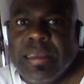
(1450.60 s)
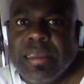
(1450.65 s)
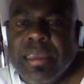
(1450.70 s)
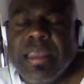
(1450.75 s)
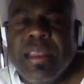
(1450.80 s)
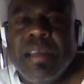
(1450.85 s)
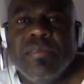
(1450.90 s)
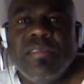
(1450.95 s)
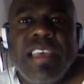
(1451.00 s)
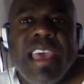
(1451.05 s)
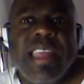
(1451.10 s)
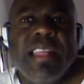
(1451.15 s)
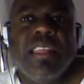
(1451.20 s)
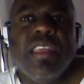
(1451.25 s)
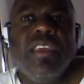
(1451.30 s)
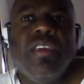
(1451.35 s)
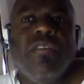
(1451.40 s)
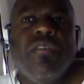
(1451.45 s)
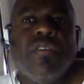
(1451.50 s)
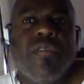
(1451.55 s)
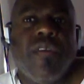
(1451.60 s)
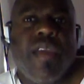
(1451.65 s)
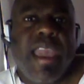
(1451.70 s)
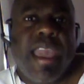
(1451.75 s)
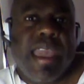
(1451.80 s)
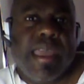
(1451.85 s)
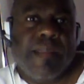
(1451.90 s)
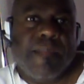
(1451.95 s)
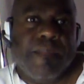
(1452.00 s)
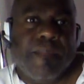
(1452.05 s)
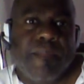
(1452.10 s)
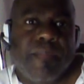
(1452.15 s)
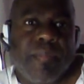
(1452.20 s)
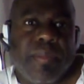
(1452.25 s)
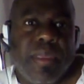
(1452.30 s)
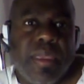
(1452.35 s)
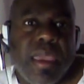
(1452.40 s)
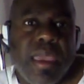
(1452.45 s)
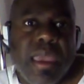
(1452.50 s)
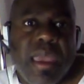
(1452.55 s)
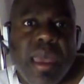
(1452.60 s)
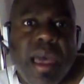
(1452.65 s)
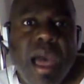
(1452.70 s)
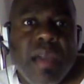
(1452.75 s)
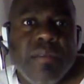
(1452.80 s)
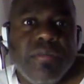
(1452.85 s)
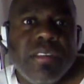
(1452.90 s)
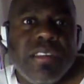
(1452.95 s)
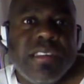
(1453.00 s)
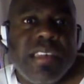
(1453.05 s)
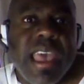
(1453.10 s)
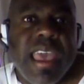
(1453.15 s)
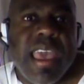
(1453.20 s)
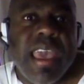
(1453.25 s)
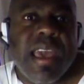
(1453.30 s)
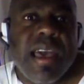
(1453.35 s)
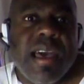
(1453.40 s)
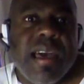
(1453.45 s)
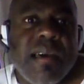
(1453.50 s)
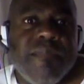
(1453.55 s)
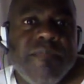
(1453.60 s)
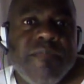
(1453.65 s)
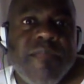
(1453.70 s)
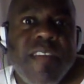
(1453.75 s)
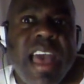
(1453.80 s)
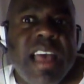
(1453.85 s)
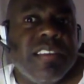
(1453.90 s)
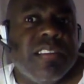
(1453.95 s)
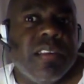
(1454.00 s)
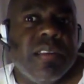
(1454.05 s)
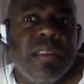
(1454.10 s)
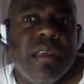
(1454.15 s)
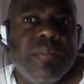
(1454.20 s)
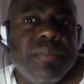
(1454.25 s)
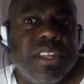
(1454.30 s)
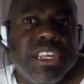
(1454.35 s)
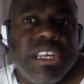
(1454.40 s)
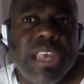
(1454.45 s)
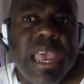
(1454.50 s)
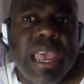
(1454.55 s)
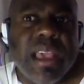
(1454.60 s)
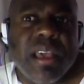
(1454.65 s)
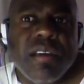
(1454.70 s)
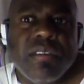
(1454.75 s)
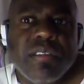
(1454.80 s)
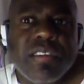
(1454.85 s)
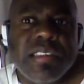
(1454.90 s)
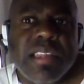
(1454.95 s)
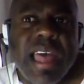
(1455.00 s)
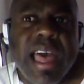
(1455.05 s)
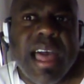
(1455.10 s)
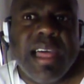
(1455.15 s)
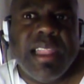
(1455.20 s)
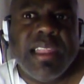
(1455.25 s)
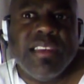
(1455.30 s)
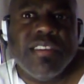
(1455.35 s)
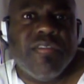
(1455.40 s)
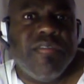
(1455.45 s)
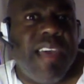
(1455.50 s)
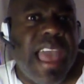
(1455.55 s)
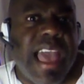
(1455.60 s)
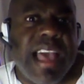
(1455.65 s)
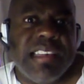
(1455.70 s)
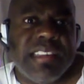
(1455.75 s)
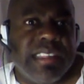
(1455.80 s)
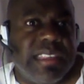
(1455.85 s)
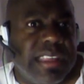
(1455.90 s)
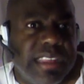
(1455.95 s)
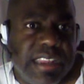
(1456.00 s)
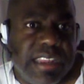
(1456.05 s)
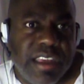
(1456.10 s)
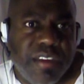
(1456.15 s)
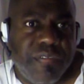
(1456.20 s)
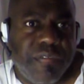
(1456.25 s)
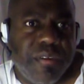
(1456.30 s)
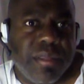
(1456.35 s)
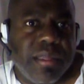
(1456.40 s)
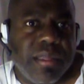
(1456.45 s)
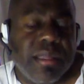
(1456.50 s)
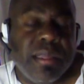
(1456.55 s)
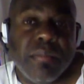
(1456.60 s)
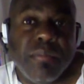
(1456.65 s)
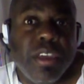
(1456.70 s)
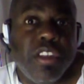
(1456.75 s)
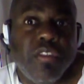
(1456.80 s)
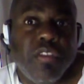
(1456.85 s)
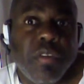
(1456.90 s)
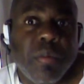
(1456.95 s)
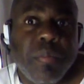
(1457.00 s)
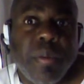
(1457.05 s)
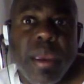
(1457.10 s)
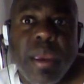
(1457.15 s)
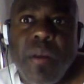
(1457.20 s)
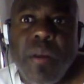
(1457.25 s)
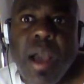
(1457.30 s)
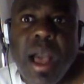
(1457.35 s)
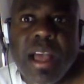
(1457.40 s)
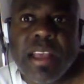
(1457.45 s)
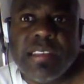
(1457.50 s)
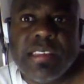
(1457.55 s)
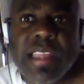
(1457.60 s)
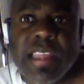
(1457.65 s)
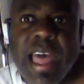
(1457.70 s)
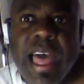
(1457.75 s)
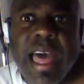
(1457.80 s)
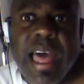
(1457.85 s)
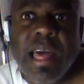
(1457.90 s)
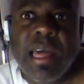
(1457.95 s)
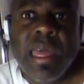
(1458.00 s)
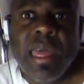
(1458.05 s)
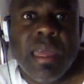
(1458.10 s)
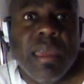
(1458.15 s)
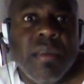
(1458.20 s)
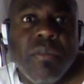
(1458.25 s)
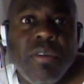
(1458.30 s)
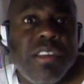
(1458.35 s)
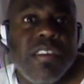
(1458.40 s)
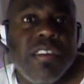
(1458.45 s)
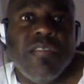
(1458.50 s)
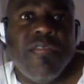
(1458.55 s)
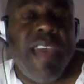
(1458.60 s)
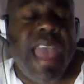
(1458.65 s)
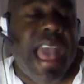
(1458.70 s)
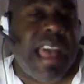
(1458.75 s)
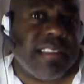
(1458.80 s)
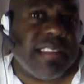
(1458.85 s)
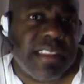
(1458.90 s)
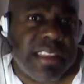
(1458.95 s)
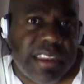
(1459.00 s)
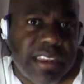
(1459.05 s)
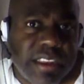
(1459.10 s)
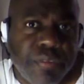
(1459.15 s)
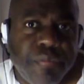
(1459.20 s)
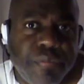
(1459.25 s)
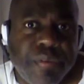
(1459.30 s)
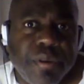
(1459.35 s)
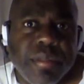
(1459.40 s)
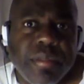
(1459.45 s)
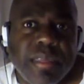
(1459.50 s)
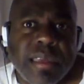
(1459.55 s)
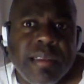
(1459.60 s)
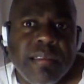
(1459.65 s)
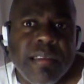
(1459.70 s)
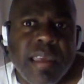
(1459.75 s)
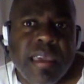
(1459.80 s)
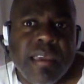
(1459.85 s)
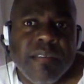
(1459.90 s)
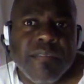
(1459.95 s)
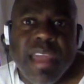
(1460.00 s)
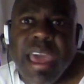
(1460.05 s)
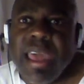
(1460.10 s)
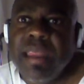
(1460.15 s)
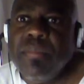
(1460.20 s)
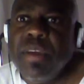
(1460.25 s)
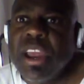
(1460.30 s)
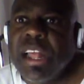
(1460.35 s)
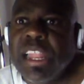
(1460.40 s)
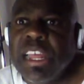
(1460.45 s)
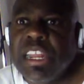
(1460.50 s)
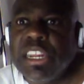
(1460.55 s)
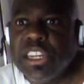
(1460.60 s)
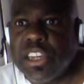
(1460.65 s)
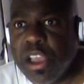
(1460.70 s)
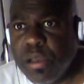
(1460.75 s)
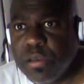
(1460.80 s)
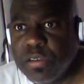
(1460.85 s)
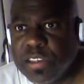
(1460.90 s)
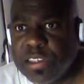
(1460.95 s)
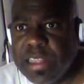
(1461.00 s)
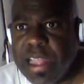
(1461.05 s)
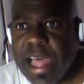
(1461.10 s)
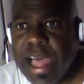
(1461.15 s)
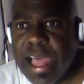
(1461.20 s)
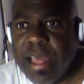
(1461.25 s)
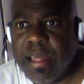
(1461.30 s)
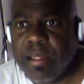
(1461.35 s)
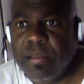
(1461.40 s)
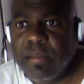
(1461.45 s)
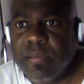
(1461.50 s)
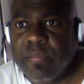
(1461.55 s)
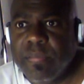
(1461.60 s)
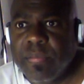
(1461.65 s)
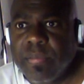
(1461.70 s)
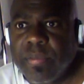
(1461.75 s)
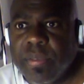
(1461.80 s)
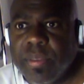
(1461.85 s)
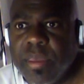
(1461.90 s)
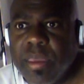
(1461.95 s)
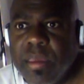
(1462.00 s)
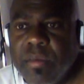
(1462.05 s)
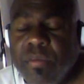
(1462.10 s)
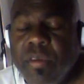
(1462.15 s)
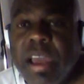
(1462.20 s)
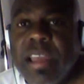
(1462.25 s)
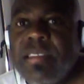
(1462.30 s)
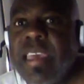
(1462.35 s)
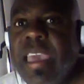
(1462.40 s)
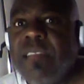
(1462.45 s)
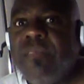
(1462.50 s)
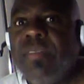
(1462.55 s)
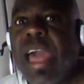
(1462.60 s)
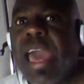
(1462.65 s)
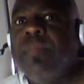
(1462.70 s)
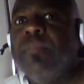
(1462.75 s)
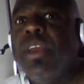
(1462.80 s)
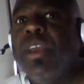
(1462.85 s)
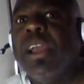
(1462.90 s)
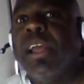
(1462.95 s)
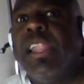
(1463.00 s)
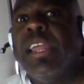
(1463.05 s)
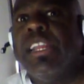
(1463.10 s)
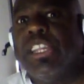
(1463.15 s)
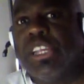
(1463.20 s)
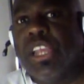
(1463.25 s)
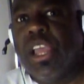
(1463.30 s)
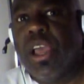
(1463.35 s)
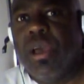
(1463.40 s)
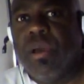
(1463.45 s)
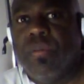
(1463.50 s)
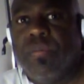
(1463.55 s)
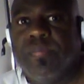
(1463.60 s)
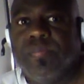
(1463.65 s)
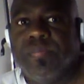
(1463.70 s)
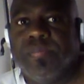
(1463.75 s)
You know, take the Ukraine. I would say um, Vasyl style is vastly different than Dmitry Perov style, which is vastly different than Vladimir Klitschko style. Right? Take Vladimir Klitschko.